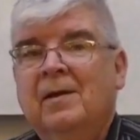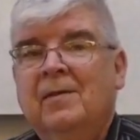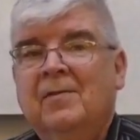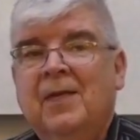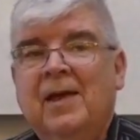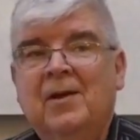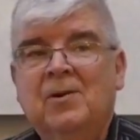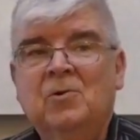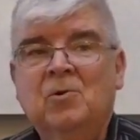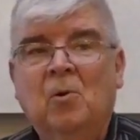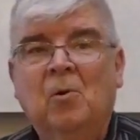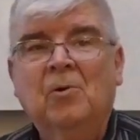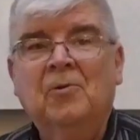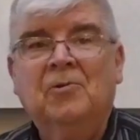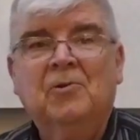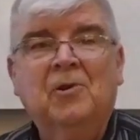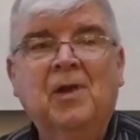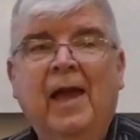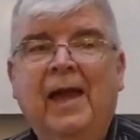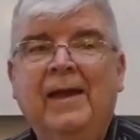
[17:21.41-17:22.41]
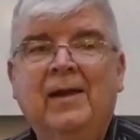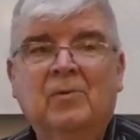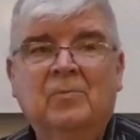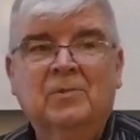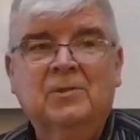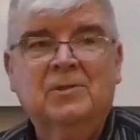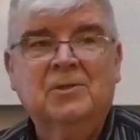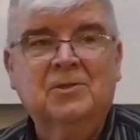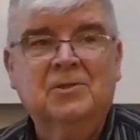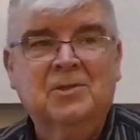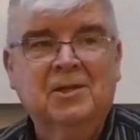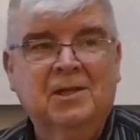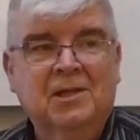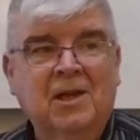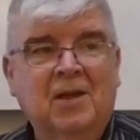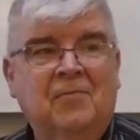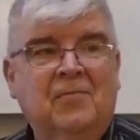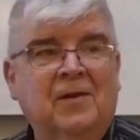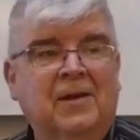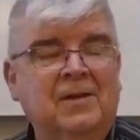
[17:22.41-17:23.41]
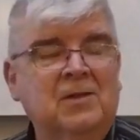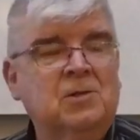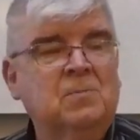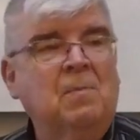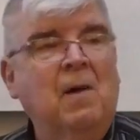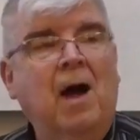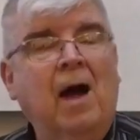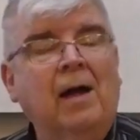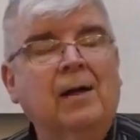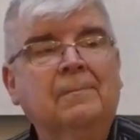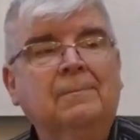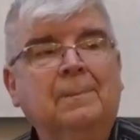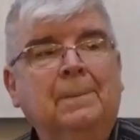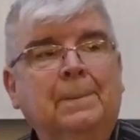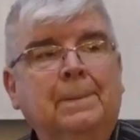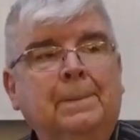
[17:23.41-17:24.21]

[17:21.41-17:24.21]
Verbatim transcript: That north gate was a significant spot